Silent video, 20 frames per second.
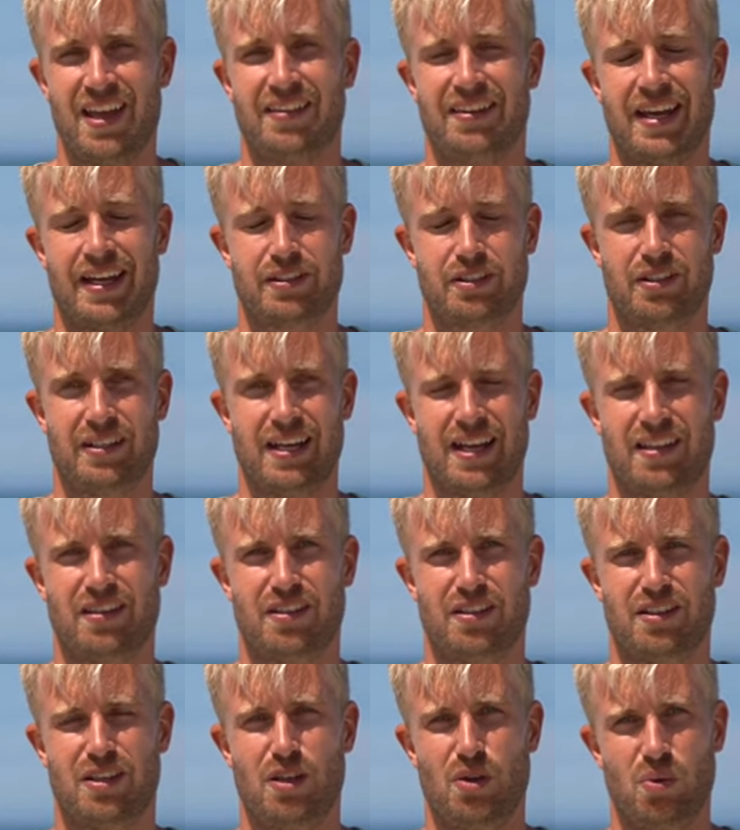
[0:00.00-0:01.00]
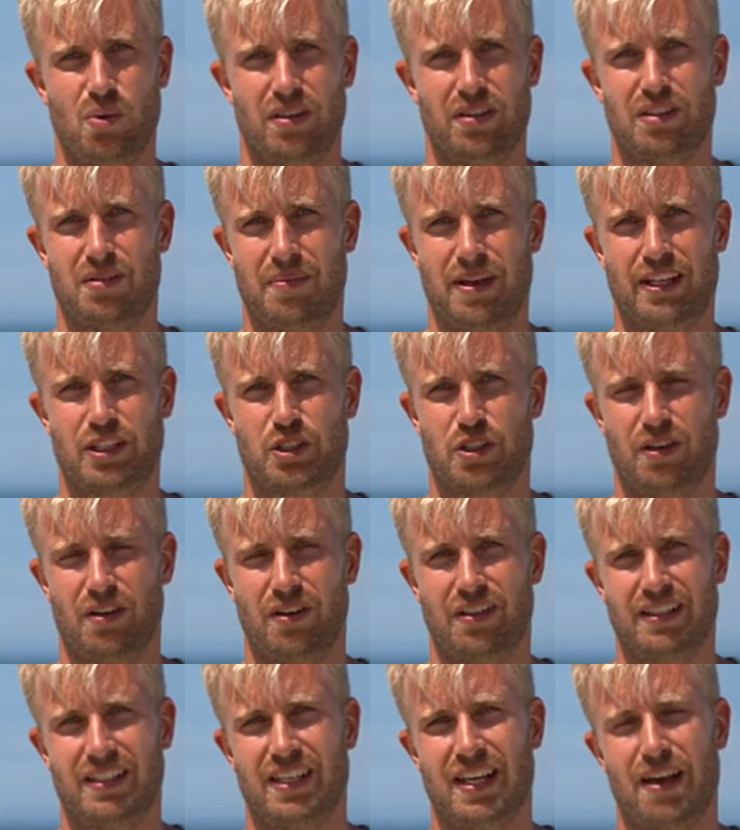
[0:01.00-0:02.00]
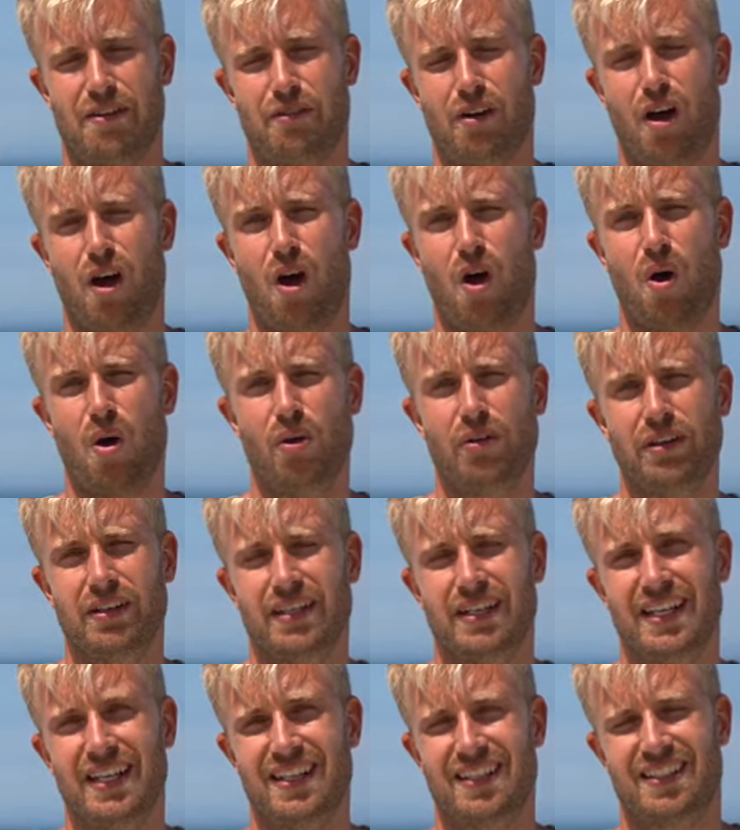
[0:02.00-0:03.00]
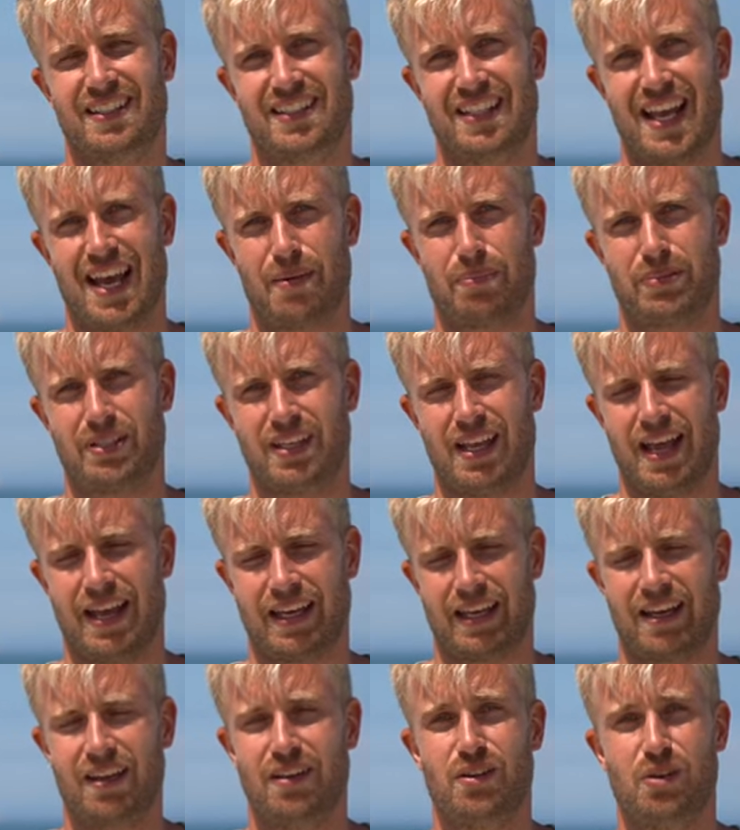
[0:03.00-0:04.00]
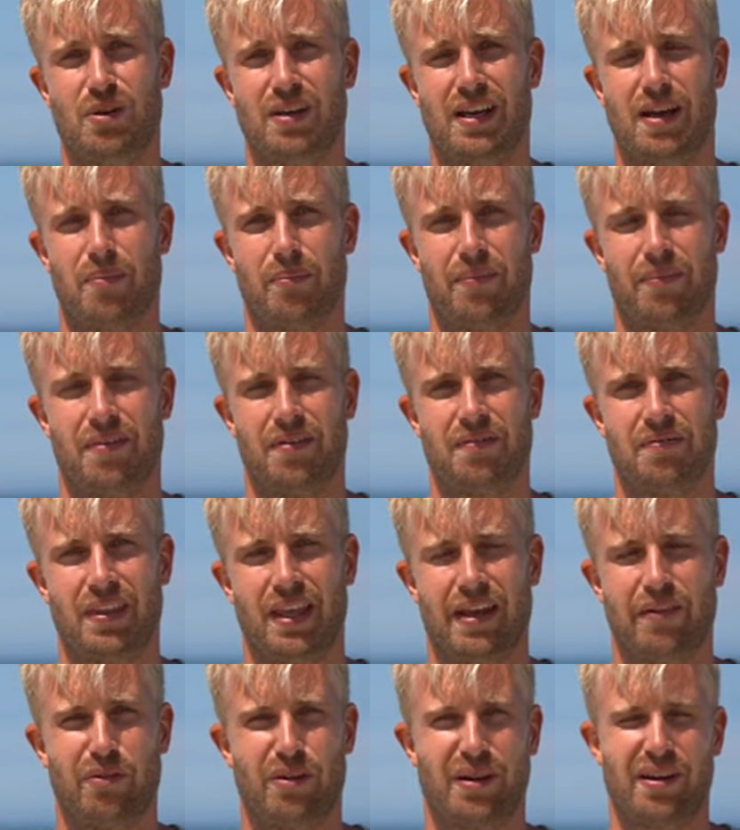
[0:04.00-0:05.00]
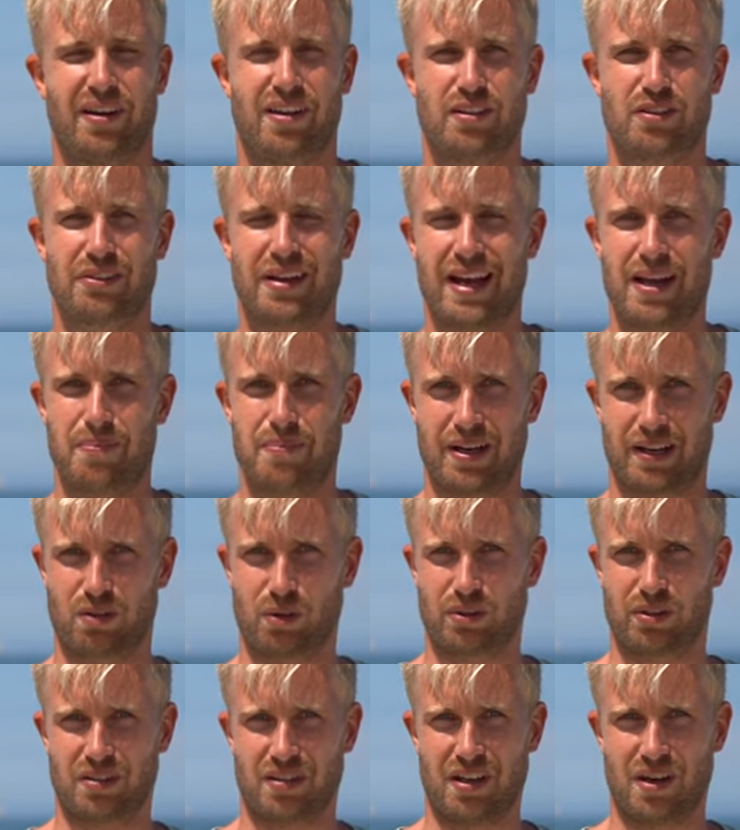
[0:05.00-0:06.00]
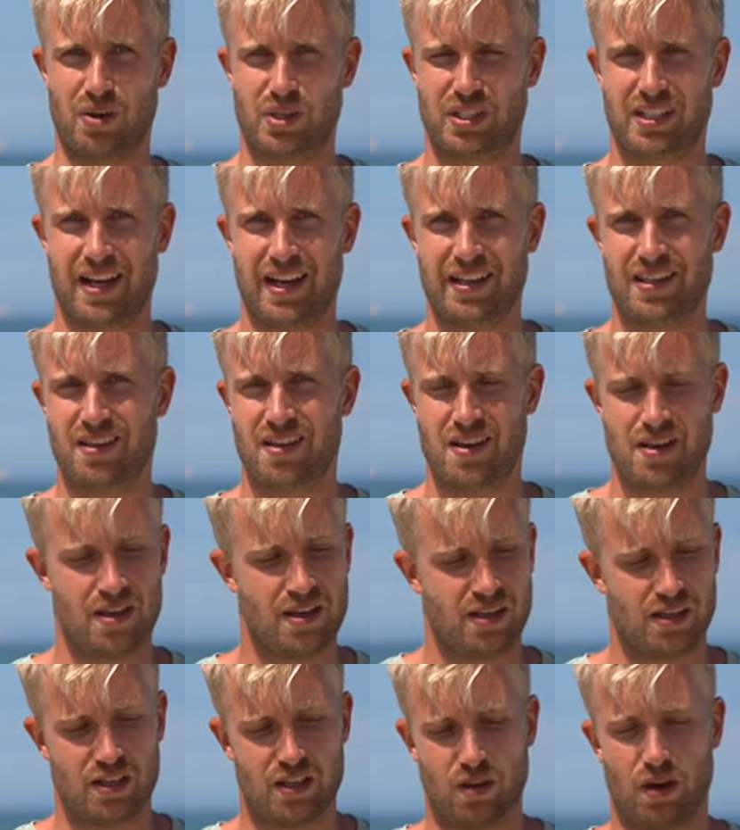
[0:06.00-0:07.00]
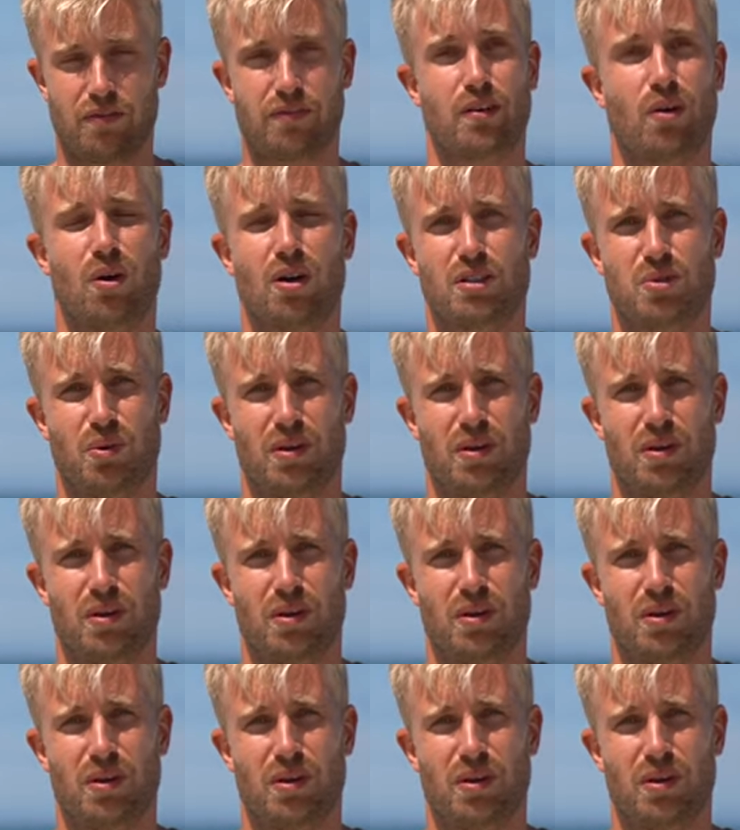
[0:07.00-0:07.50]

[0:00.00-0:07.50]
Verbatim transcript: Next to that, you want to make sure that you have all the needed steps and can do them if we're gonna try a back roll to toe side, you of course